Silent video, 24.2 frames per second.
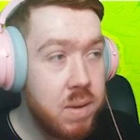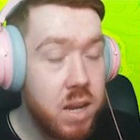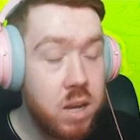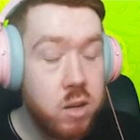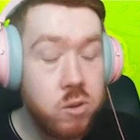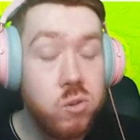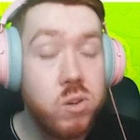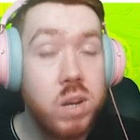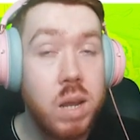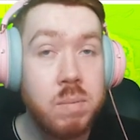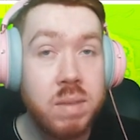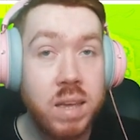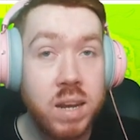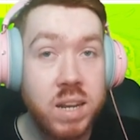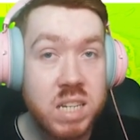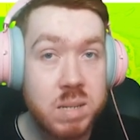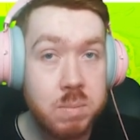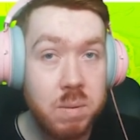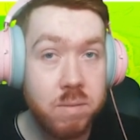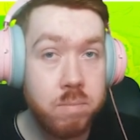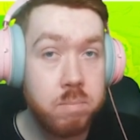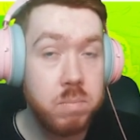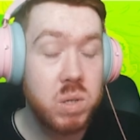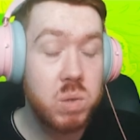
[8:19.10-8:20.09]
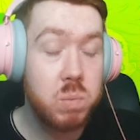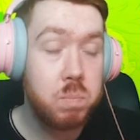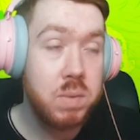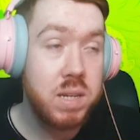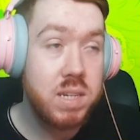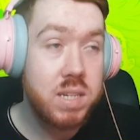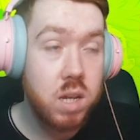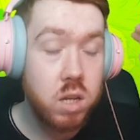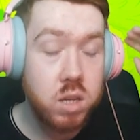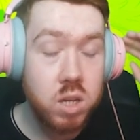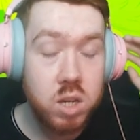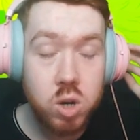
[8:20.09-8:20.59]
to be a new named Elizabeth, which
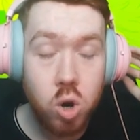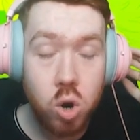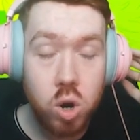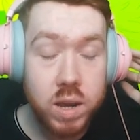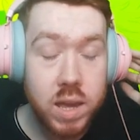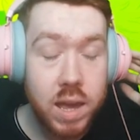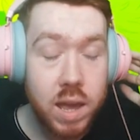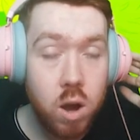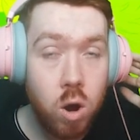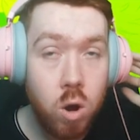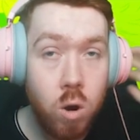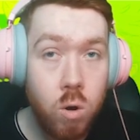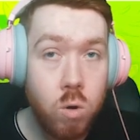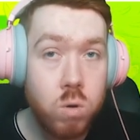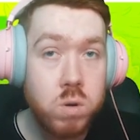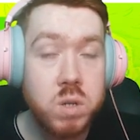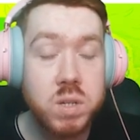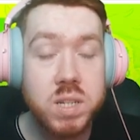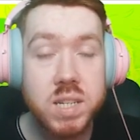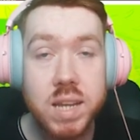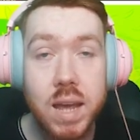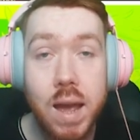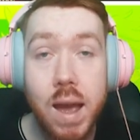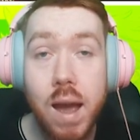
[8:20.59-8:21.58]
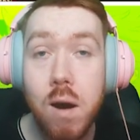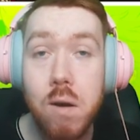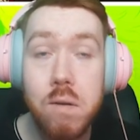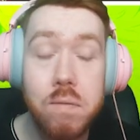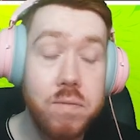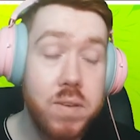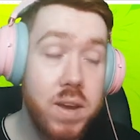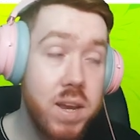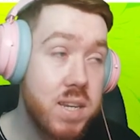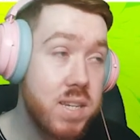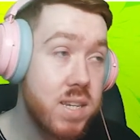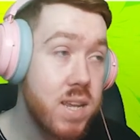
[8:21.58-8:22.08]
means that you got to get a whole new set of
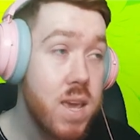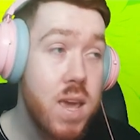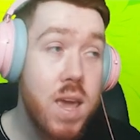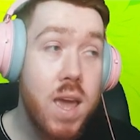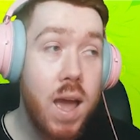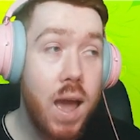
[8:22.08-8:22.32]
outfits.